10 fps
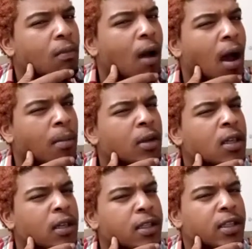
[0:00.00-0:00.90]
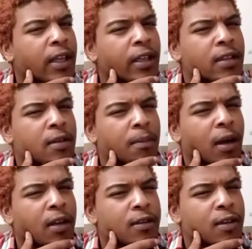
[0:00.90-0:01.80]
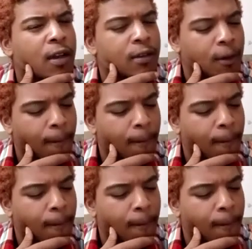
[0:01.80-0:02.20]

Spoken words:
I'm gonna look into getting some Palo Santo.